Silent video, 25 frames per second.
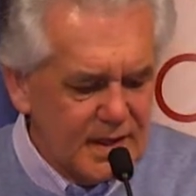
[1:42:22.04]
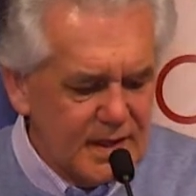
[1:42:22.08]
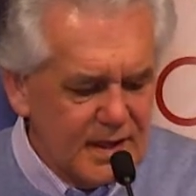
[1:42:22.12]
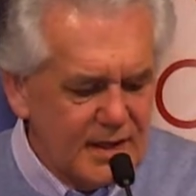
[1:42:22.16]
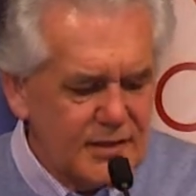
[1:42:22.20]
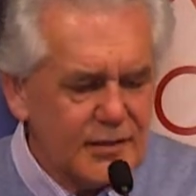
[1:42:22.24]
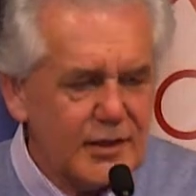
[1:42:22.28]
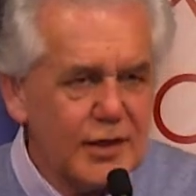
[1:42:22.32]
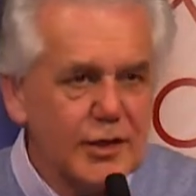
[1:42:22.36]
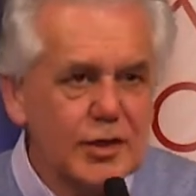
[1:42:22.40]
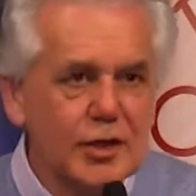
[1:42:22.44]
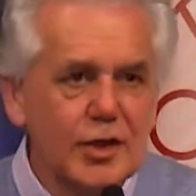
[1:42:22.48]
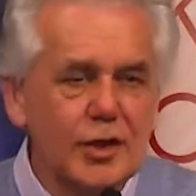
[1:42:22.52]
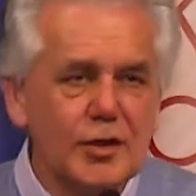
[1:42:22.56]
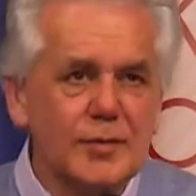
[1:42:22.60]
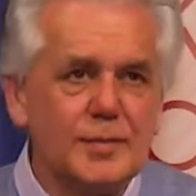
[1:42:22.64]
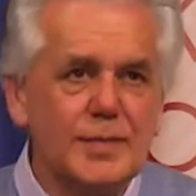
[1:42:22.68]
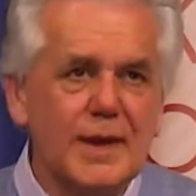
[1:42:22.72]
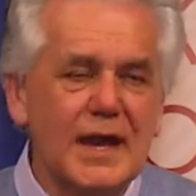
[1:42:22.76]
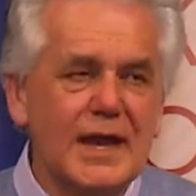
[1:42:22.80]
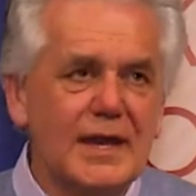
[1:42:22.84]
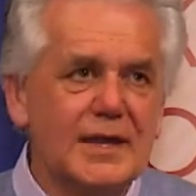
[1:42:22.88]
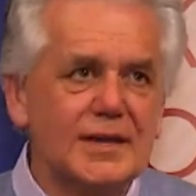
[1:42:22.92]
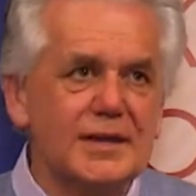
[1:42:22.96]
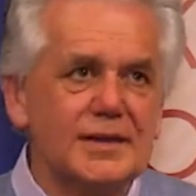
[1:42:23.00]
And they go
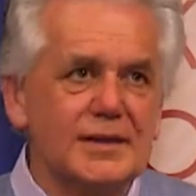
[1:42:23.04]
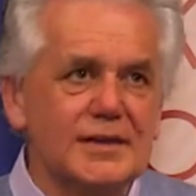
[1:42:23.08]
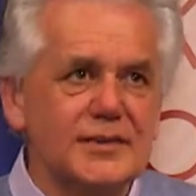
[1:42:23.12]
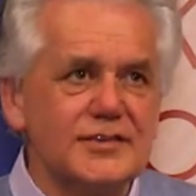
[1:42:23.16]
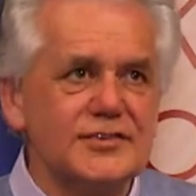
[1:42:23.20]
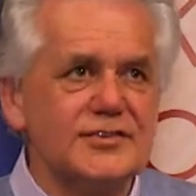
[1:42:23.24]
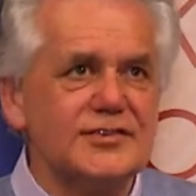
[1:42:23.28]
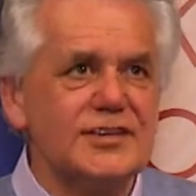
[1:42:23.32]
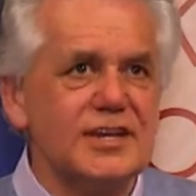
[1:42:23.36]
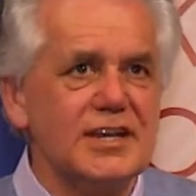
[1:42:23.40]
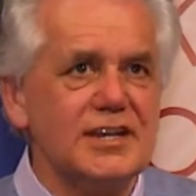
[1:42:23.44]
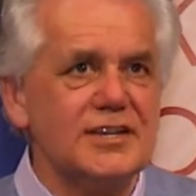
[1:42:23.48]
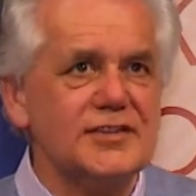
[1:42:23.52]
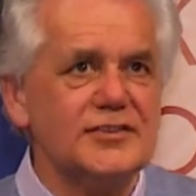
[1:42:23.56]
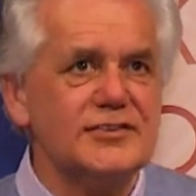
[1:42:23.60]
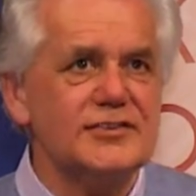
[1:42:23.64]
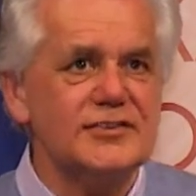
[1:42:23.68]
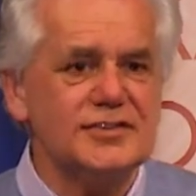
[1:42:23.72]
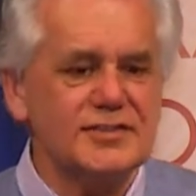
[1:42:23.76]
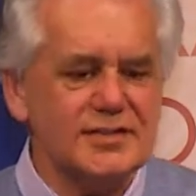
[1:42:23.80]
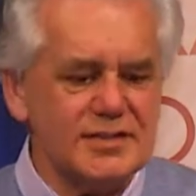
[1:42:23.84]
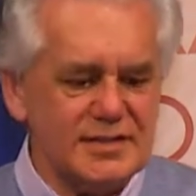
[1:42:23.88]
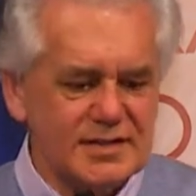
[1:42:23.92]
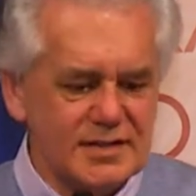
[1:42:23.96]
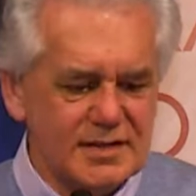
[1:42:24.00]
back, in a
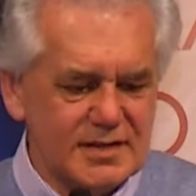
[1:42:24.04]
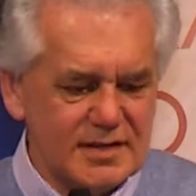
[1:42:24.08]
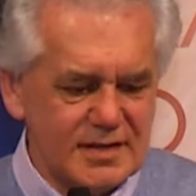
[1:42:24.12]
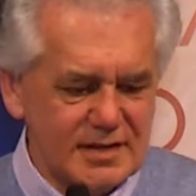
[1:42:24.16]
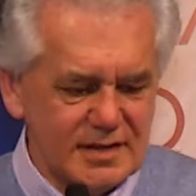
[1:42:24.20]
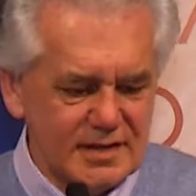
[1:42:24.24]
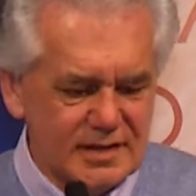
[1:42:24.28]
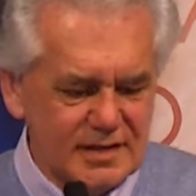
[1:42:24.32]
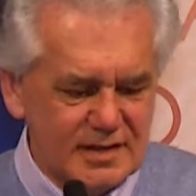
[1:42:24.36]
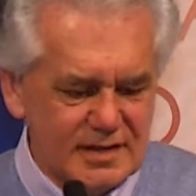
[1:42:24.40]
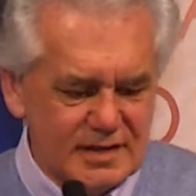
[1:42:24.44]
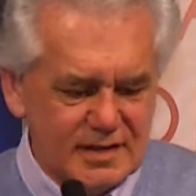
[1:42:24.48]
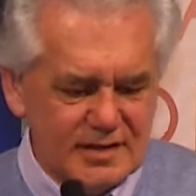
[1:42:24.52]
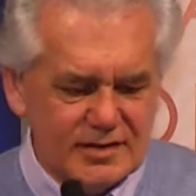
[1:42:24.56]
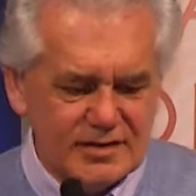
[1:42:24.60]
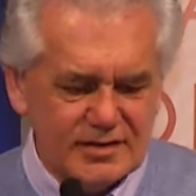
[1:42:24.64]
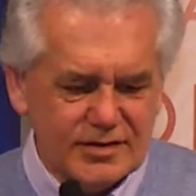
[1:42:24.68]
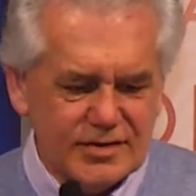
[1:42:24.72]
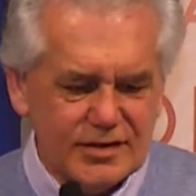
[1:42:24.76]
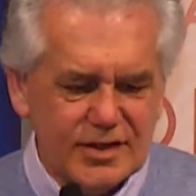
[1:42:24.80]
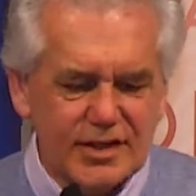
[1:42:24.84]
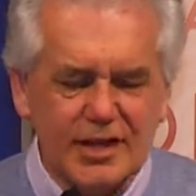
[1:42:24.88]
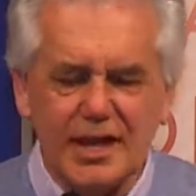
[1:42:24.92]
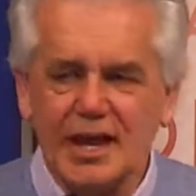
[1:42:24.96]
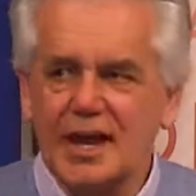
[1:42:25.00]
sense,
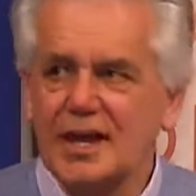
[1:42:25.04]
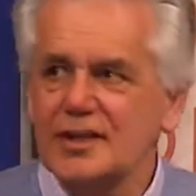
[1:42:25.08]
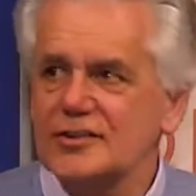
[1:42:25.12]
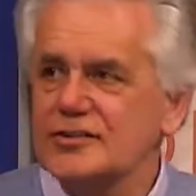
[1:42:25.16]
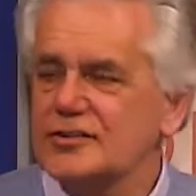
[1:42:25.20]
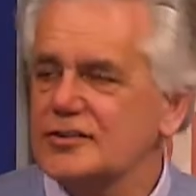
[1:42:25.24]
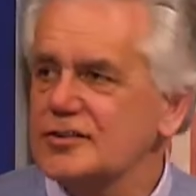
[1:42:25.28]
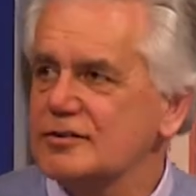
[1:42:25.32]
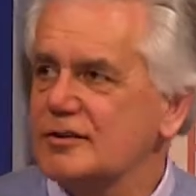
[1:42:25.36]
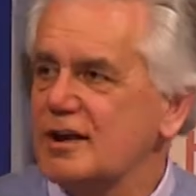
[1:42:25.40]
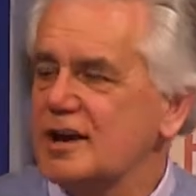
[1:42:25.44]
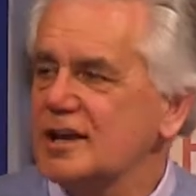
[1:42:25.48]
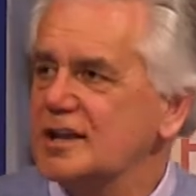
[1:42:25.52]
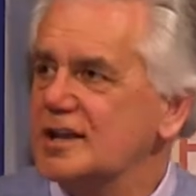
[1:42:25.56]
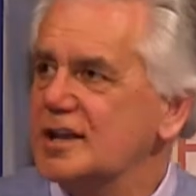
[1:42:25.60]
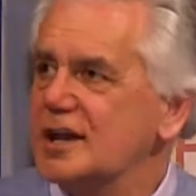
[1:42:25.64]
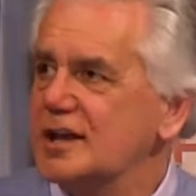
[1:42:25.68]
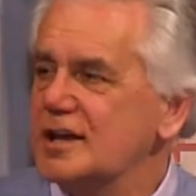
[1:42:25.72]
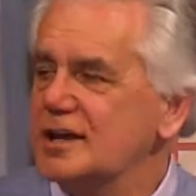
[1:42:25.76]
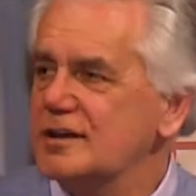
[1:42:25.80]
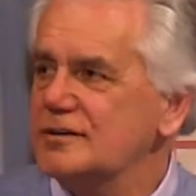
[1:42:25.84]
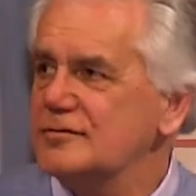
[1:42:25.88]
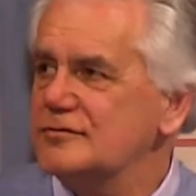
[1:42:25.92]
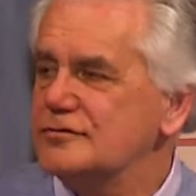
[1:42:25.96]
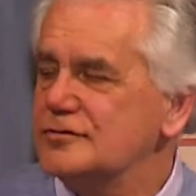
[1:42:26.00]
to the answer I
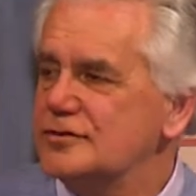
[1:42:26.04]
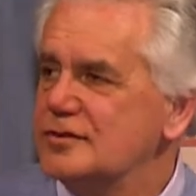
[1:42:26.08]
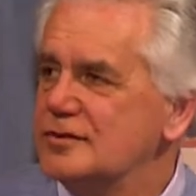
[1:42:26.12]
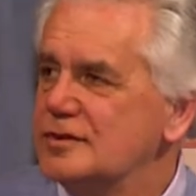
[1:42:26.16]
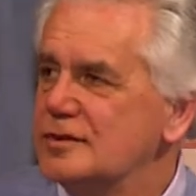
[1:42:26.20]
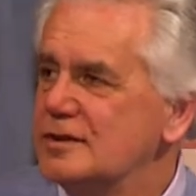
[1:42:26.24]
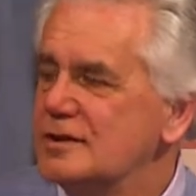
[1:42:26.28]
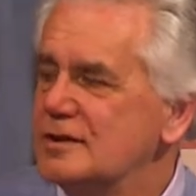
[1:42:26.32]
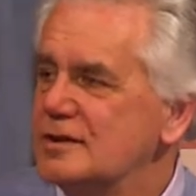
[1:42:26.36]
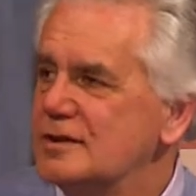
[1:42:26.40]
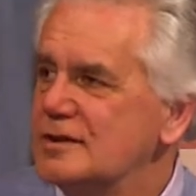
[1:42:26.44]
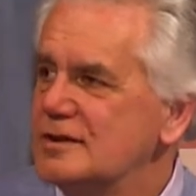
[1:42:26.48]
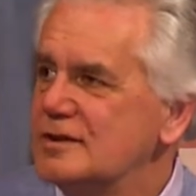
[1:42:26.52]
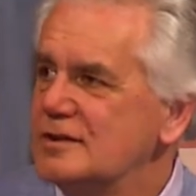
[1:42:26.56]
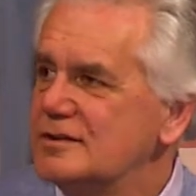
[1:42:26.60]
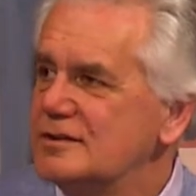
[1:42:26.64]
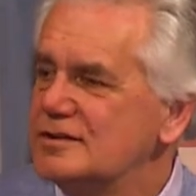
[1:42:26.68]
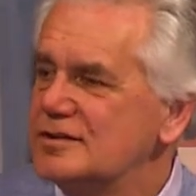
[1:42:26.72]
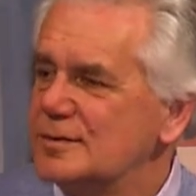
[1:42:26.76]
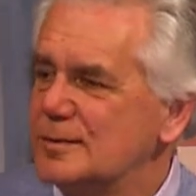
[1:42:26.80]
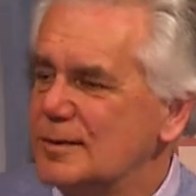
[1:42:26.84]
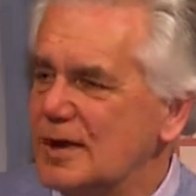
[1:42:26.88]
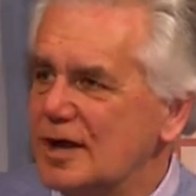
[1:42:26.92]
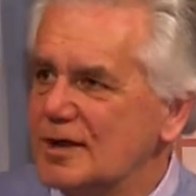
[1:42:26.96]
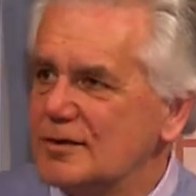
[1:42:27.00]
gave
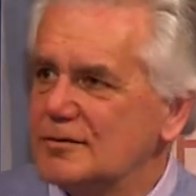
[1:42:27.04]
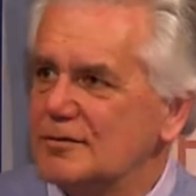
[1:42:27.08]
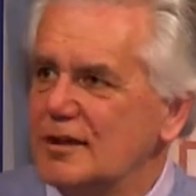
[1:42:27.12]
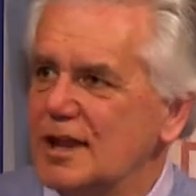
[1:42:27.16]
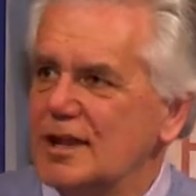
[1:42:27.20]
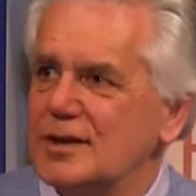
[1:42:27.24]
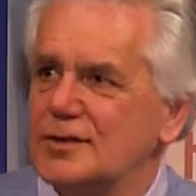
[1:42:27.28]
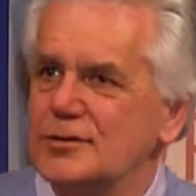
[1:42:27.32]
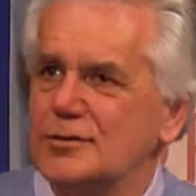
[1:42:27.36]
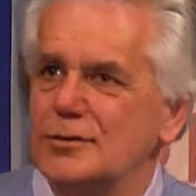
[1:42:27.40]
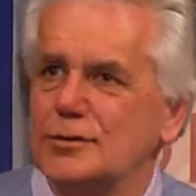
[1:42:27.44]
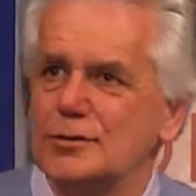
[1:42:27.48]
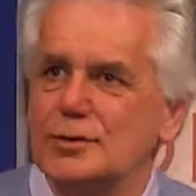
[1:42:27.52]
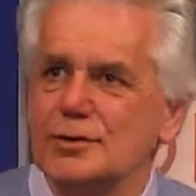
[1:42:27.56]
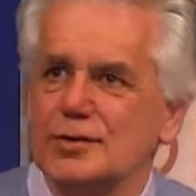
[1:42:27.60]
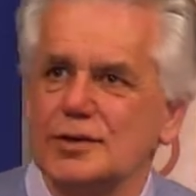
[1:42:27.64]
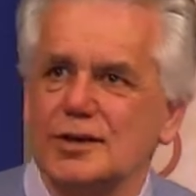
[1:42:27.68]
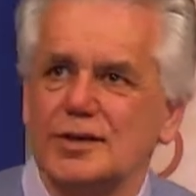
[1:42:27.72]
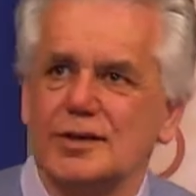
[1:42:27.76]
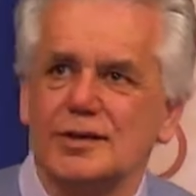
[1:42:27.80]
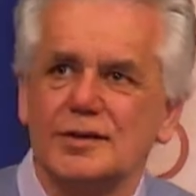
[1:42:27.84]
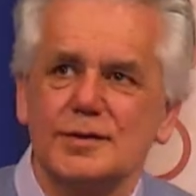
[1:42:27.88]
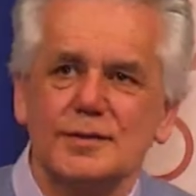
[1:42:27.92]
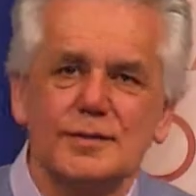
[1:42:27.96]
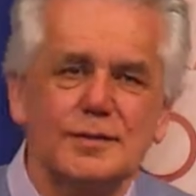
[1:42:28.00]
to my
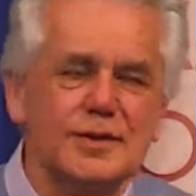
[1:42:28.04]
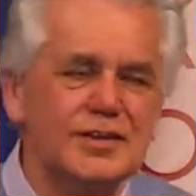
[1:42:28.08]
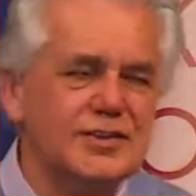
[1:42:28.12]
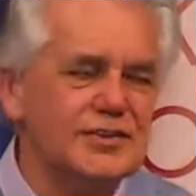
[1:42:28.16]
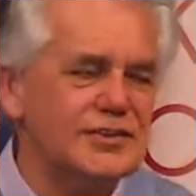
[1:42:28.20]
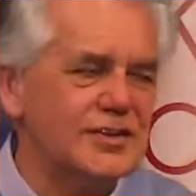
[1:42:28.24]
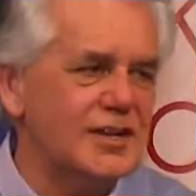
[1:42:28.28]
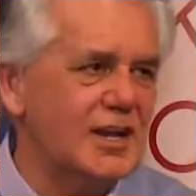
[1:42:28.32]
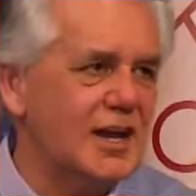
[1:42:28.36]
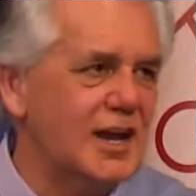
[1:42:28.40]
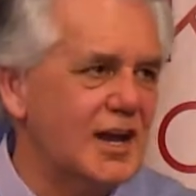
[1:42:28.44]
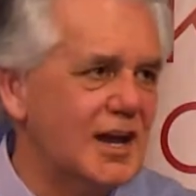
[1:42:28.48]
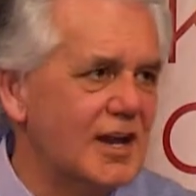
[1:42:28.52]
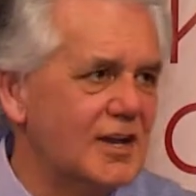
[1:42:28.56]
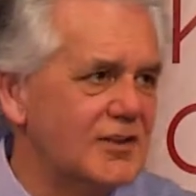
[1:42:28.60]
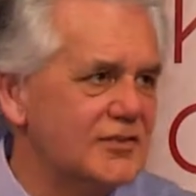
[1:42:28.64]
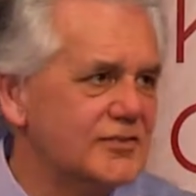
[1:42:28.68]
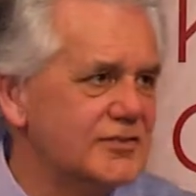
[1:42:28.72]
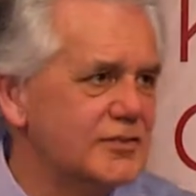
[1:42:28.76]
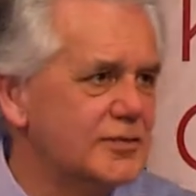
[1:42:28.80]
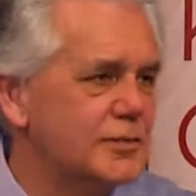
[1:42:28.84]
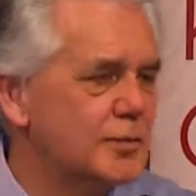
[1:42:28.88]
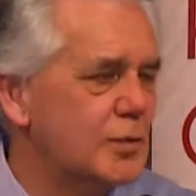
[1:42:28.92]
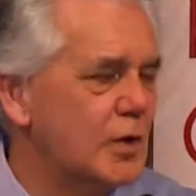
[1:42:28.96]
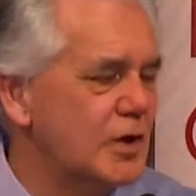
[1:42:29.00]
granddaughter when she
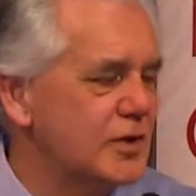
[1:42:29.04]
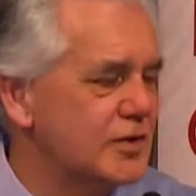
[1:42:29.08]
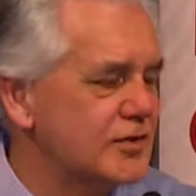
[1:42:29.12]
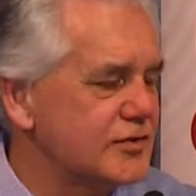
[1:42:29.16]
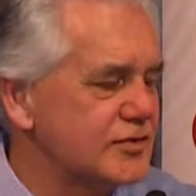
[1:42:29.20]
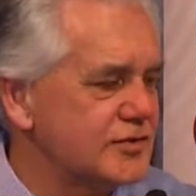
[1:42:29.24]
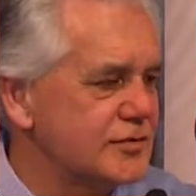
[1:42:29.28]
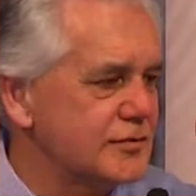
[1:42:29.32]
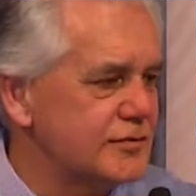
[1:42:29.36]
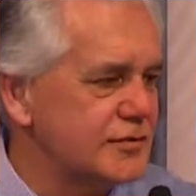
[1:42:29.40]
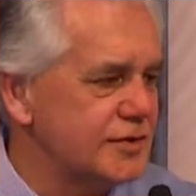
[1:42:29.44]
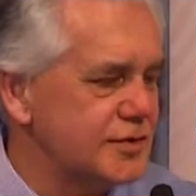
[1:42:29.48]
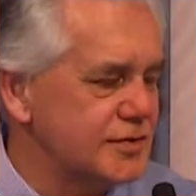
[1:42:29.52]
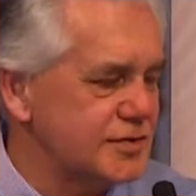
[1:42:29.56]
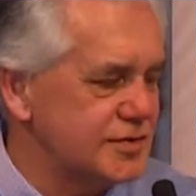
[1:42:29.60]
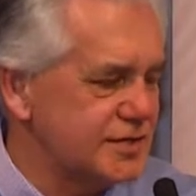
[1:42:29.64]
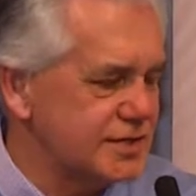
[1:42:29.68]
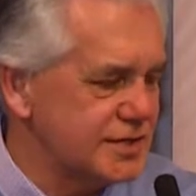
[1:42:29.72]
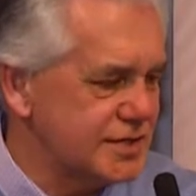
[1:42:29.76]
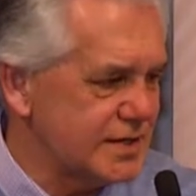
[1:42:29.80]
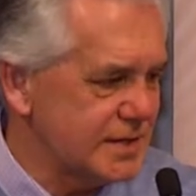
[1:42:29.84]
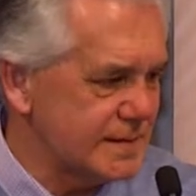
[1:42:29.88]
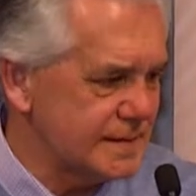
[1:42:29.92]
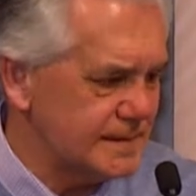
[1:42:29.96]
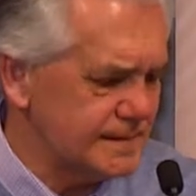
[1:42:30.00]
asked, what is the
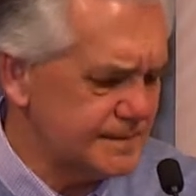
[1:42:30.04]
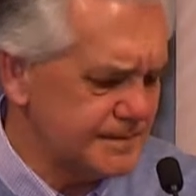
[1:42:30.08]
future?